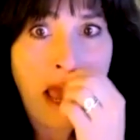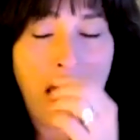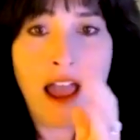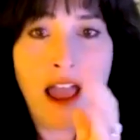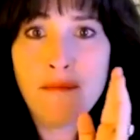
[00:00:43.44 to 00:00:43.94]

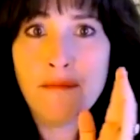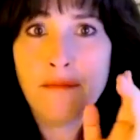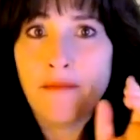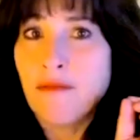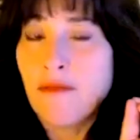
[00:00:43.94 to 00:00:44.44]

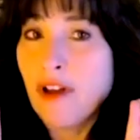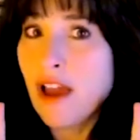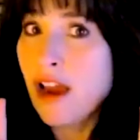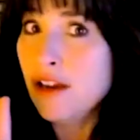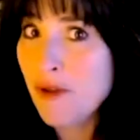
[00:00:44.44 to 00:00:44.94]

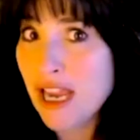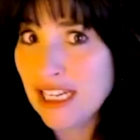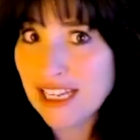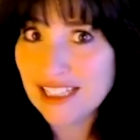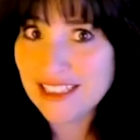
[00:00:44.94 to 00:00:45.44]
are you ready
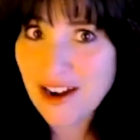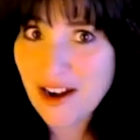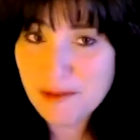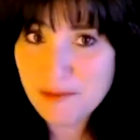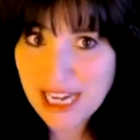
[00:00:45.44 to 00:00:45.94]
to get
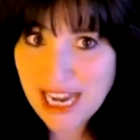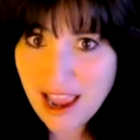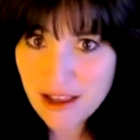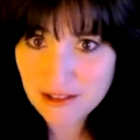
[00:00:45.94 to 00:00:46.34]
started, Mireya?